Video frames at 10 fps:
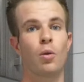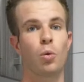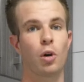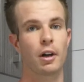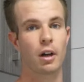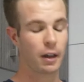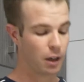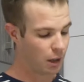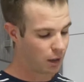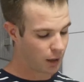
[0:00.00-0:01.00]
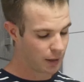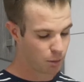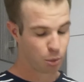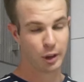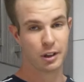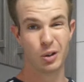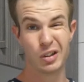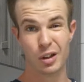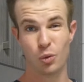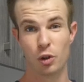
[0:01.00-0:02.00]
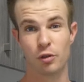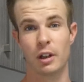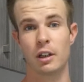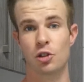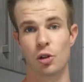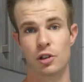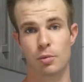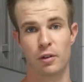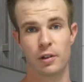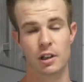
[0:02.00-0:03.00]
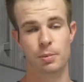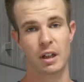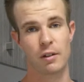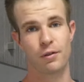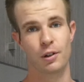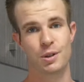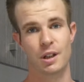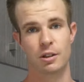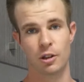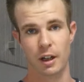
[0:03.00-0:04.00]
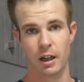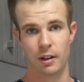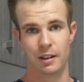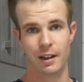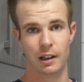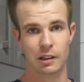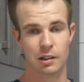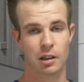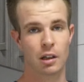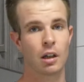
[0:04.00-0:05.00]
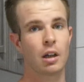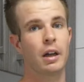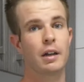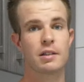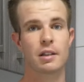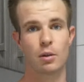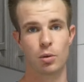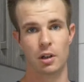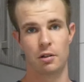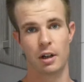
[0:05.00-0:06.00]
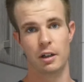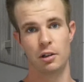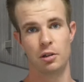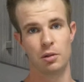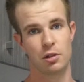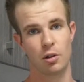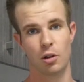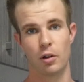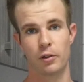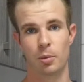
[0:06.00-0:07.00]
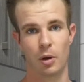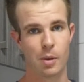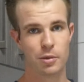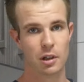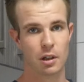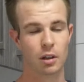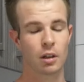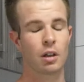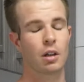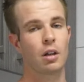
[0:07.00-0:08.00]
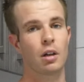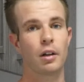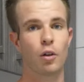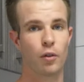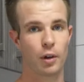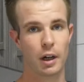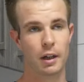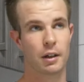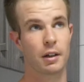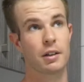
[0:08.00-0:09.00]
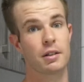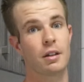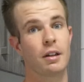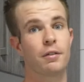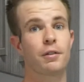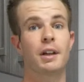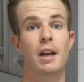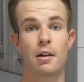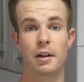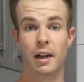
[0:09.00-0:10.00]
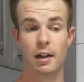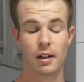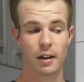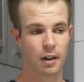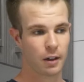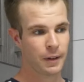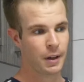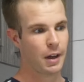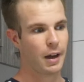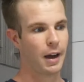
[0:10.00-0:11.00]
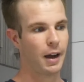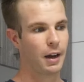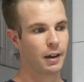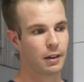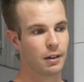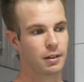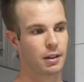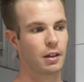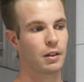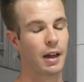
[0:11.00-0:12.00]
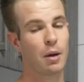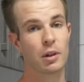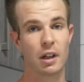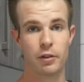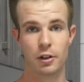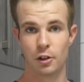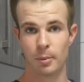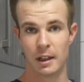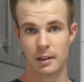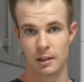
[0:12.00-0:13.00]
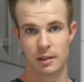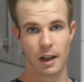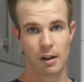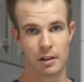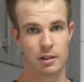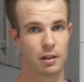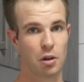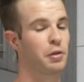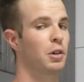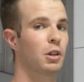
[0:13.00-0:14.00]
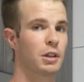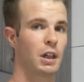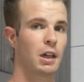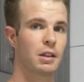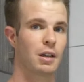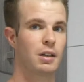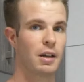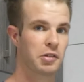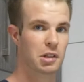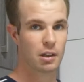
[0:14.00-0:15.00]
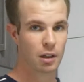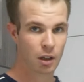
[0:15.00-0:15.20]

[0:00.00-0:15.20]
what I'd like to point out is I wouldn't really trust MyFitnessPal for setting your calorie targets. Instead, what I'd rather you do is you go over to my website. Over there is a free calorie calculator, and that will give you your maintenance calories. Now if you're looking to get into a deficit,